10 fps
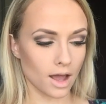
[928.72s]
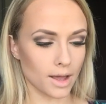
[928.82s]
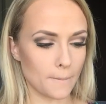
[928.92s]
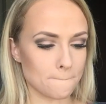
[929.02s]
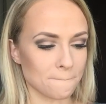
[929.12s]

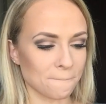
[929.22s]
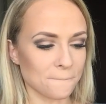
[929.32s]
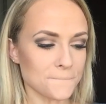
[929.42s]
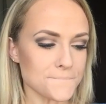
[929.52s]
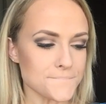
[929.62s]
I
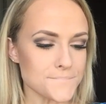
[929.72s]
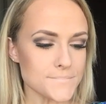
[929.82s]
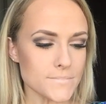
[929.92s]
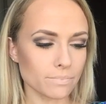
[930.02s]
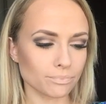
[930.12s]

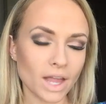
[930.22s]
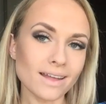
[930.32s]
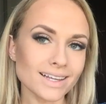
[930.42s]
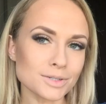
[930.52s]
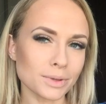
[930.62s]

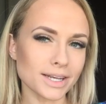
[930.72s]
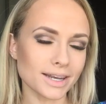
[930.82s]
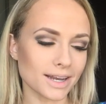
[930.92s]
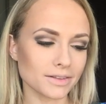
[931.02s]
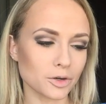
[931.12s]
like to blend
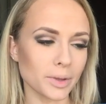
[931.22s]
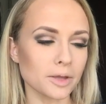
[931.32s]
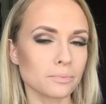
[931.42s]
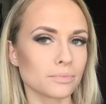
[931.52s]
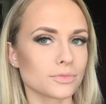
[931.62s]
it in a little
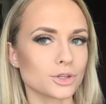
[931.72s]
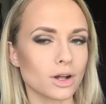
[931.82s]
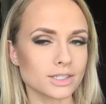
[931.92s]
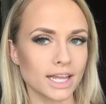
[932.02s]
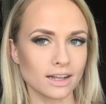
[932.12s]
bit, so
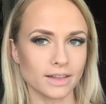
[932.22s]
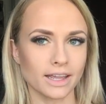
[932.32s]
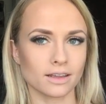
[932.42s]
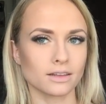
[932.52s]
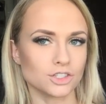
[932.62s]
I'll take
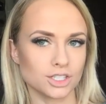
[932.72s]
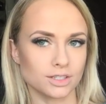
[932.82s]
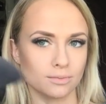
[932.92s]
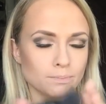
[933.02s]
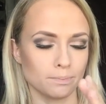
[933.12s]
like
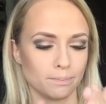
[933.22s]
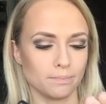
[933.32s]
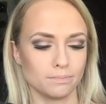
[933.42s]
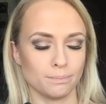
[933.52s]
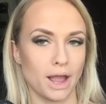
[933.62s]
just a
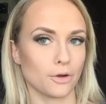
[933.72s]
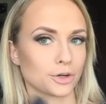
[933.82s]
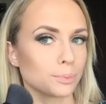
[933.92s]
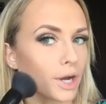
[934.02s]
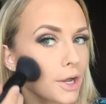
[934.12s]

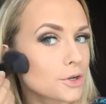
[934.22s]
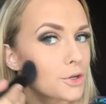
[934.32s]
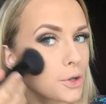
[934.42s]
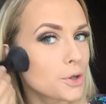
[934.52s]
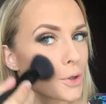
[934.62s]
powder
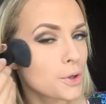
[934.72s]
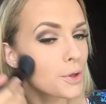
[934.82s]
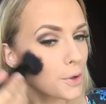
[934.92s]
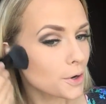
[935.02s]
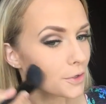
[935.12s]
brush
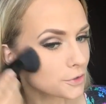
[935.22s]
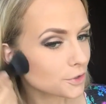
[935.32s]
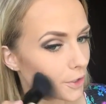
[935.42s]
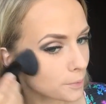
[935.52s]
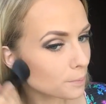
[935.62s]
and I'll
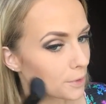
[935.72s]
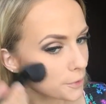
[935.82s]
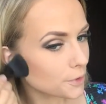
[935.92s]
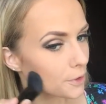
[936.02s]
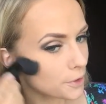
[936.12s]
just kind of
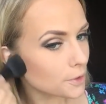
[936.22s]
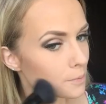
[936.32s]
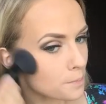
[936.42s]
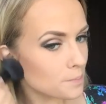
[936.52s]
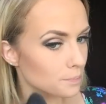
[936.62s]
blend it
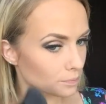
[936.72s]
in,